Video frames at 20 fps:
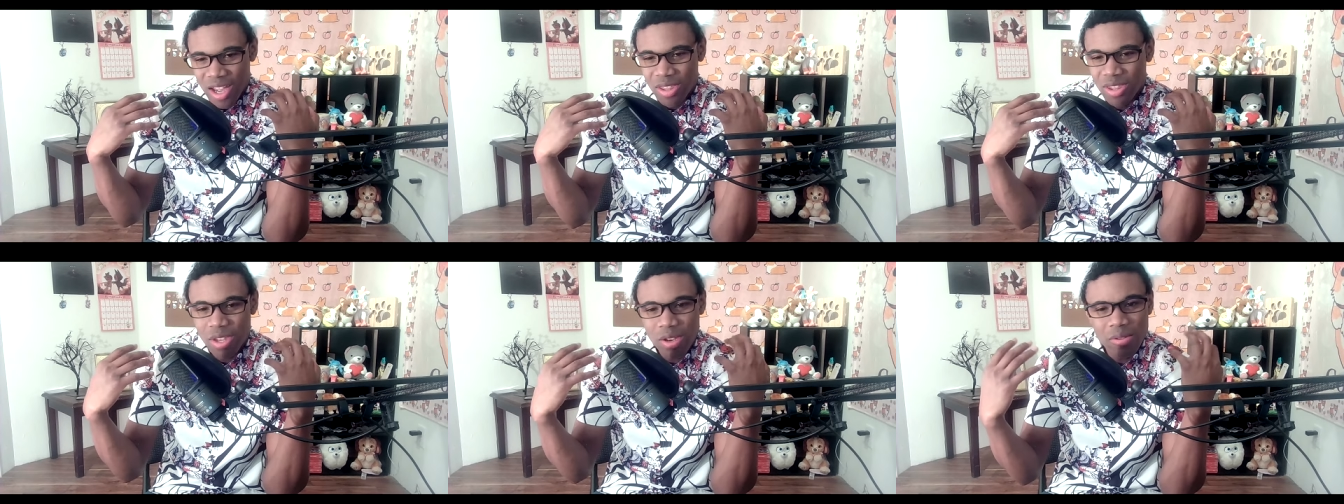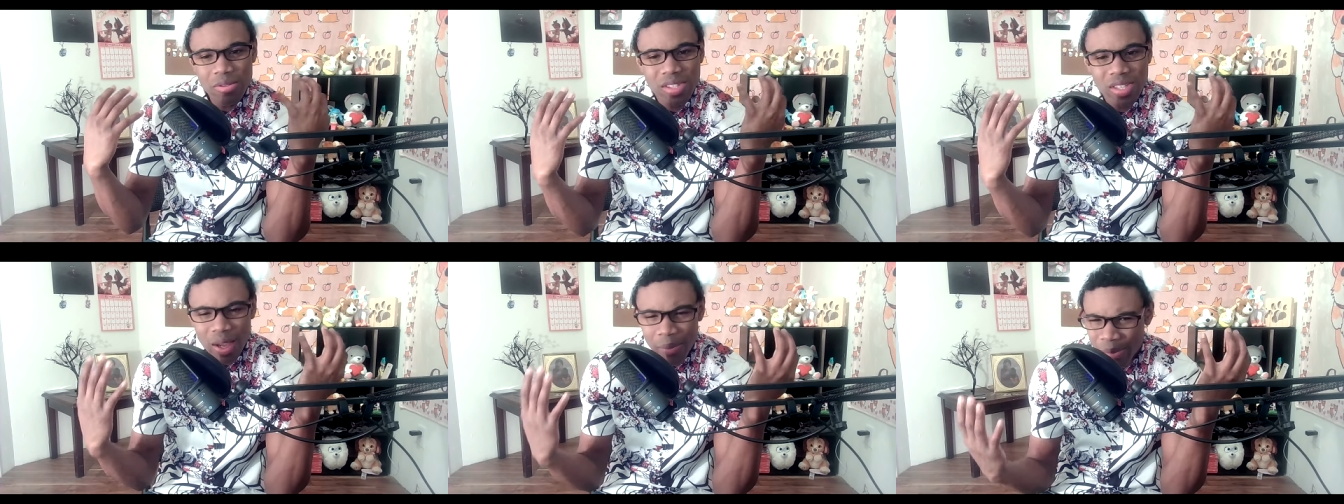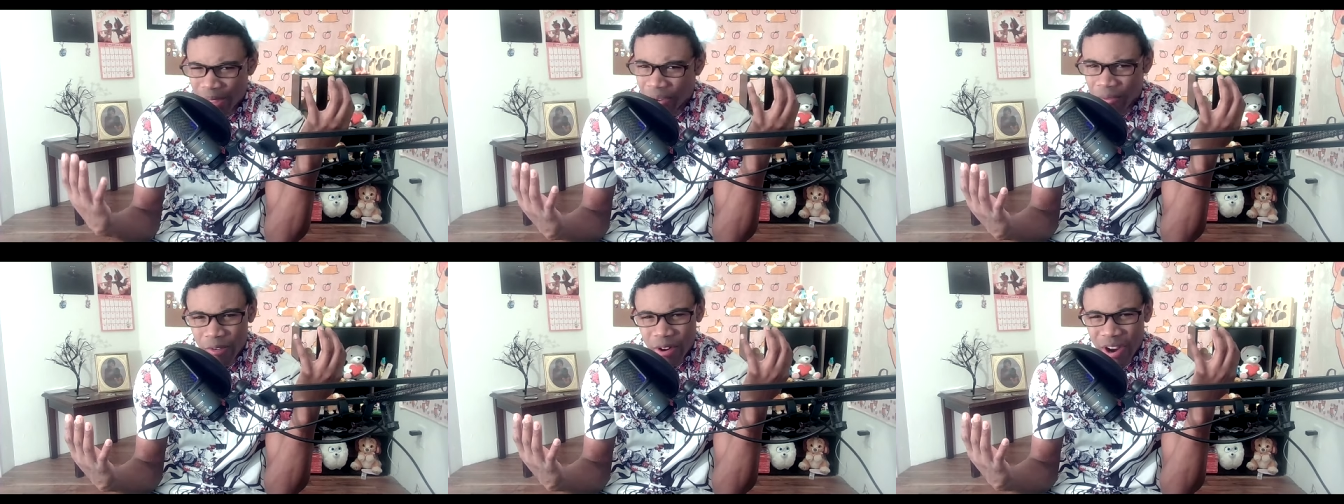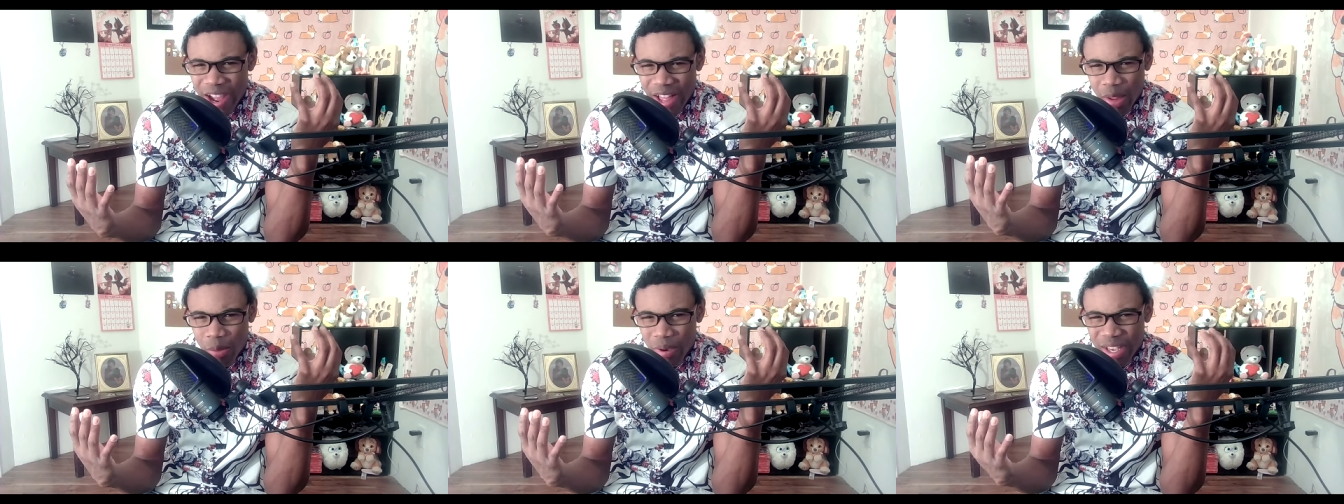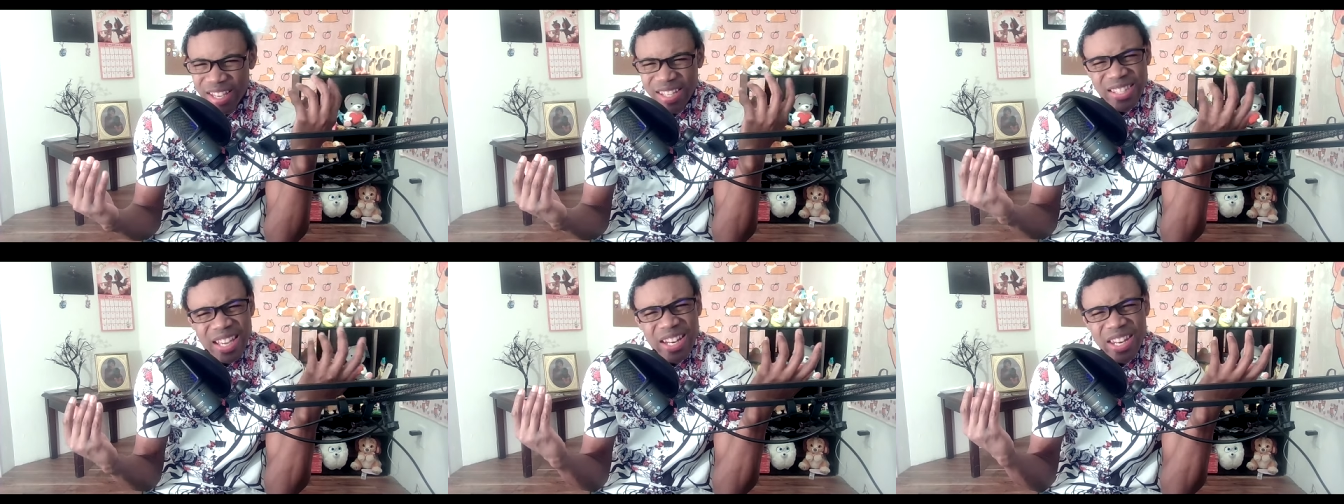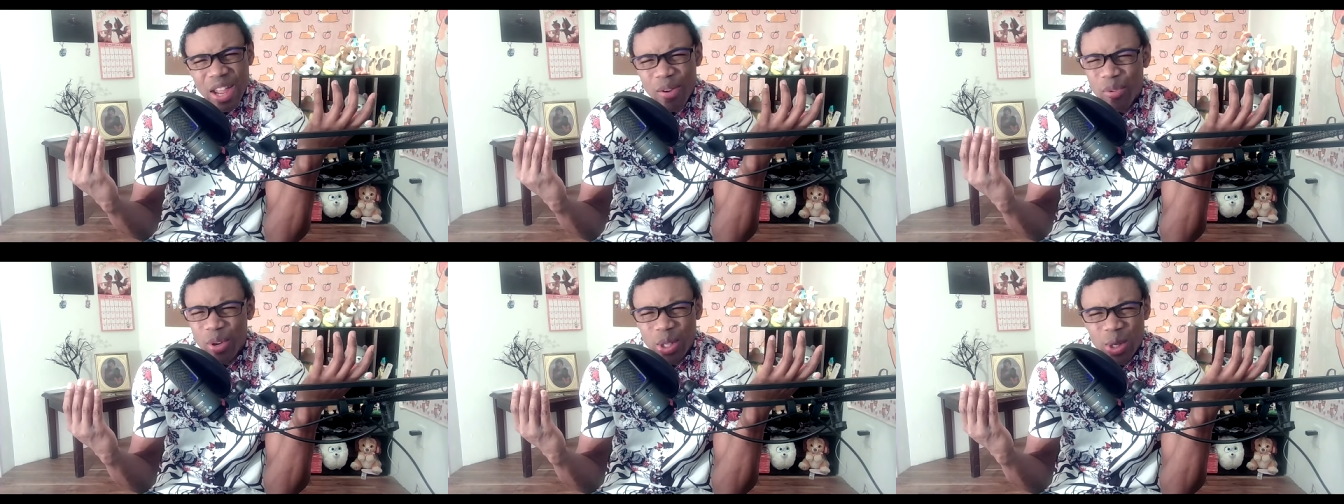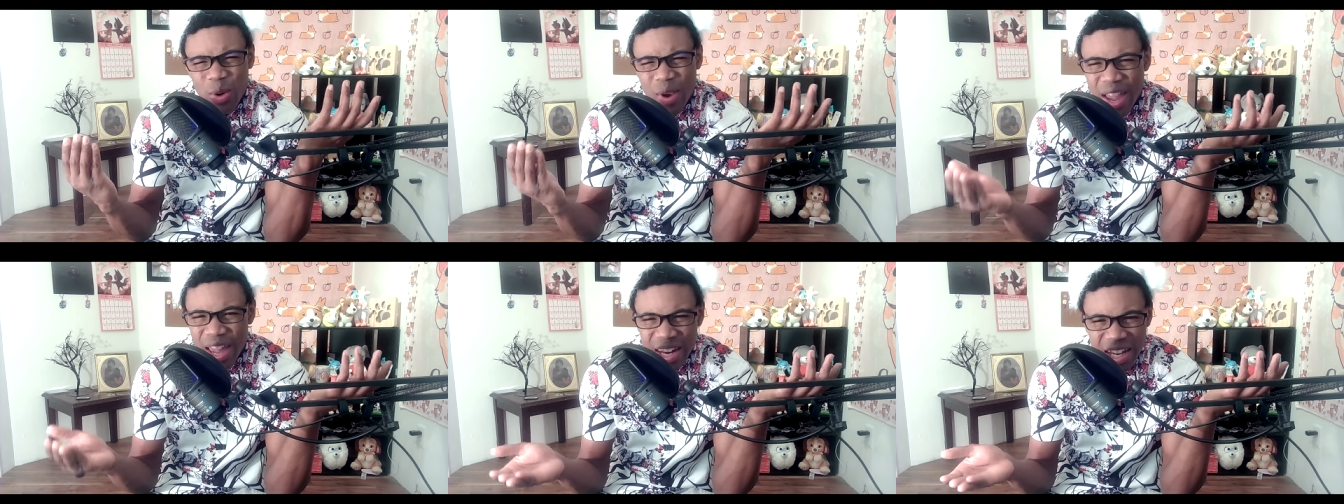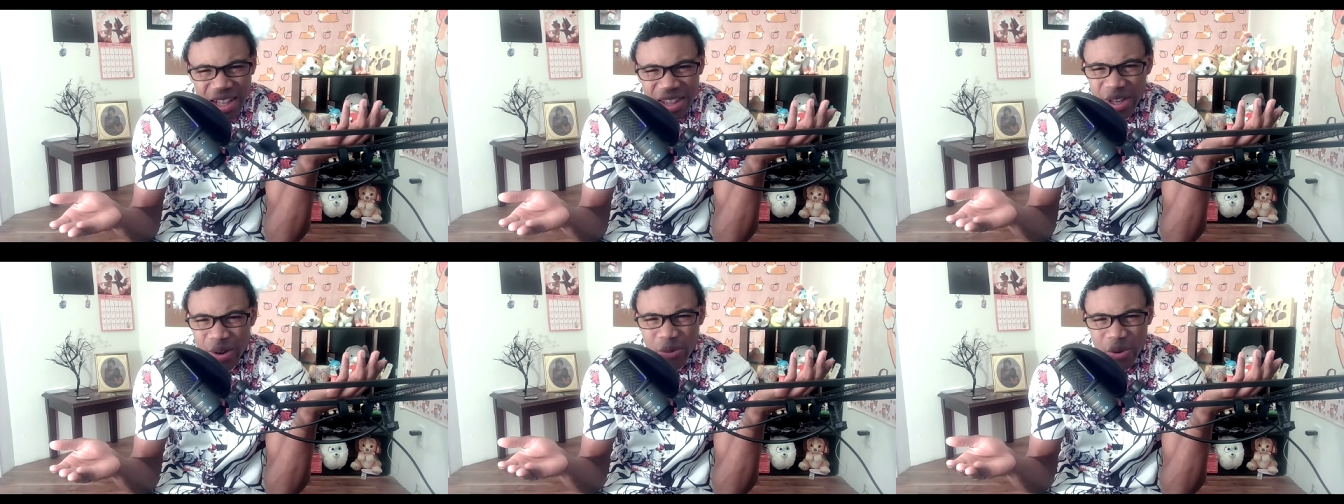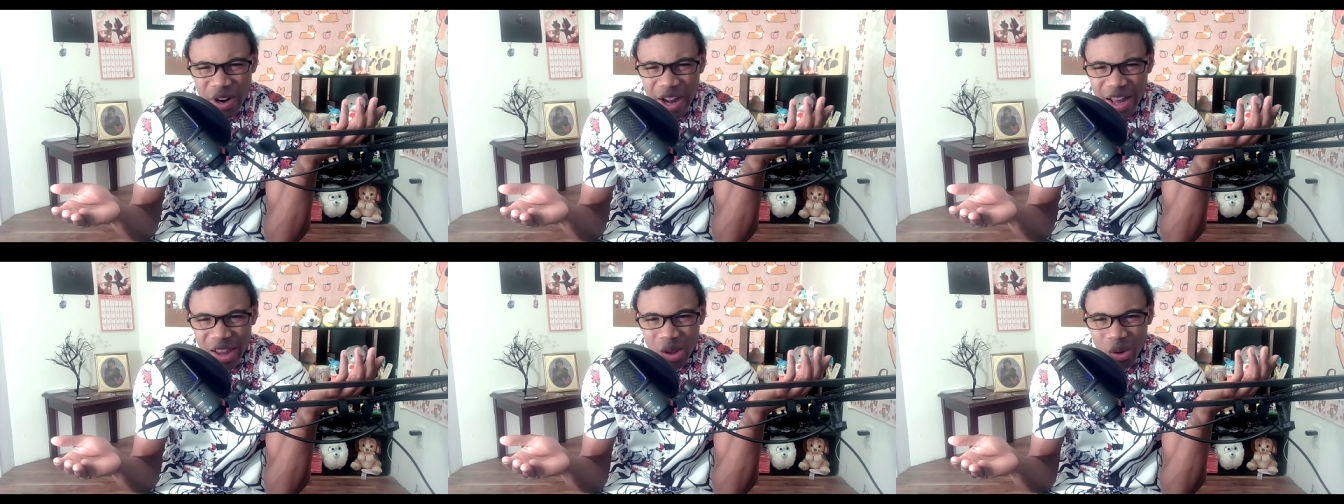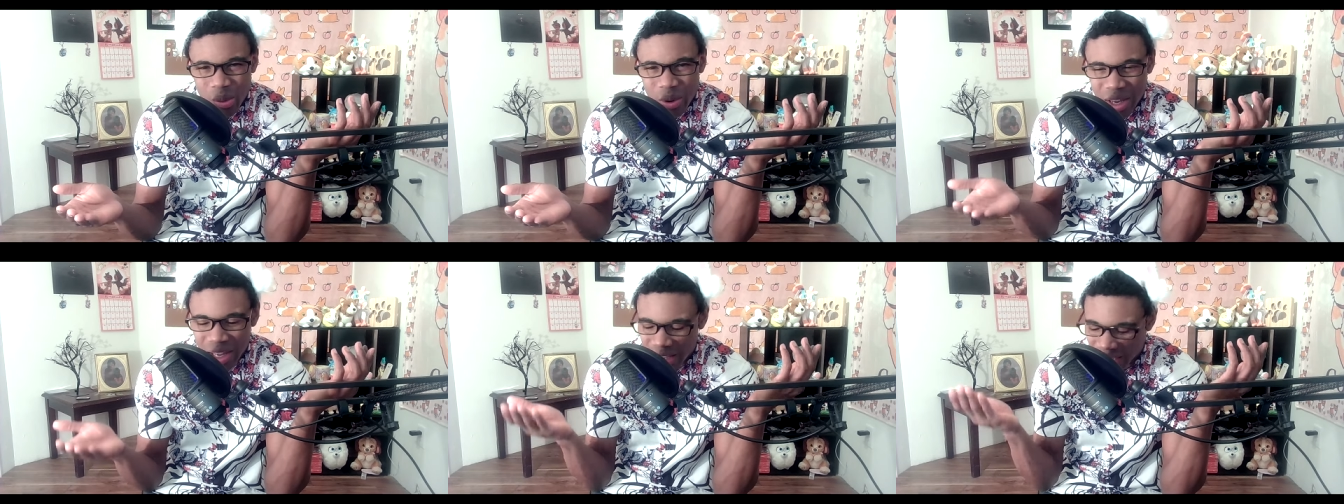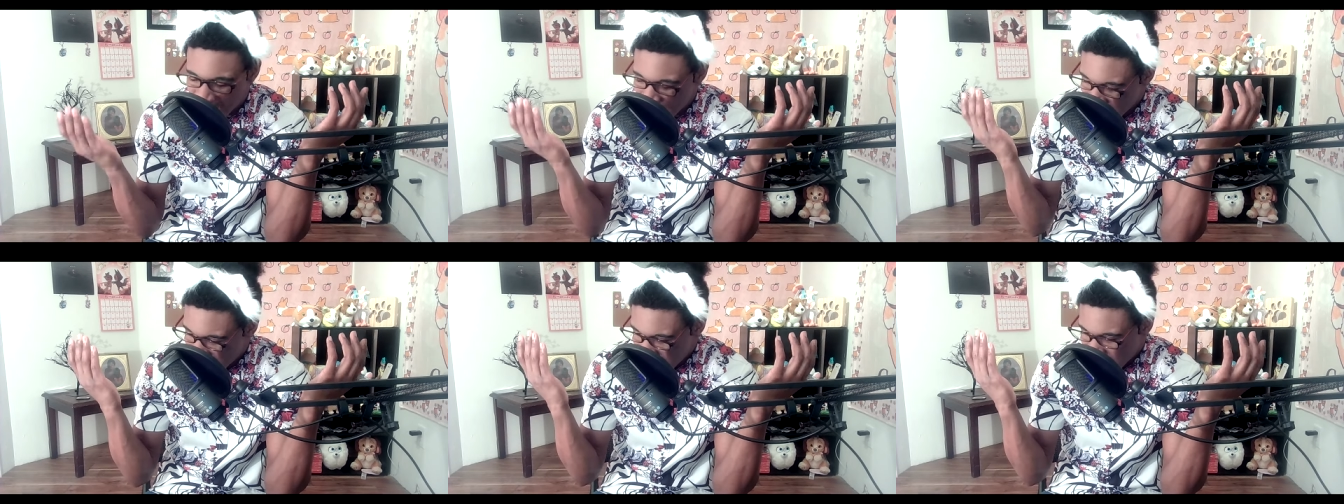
do something for Halloween because I never do anything for Halloween.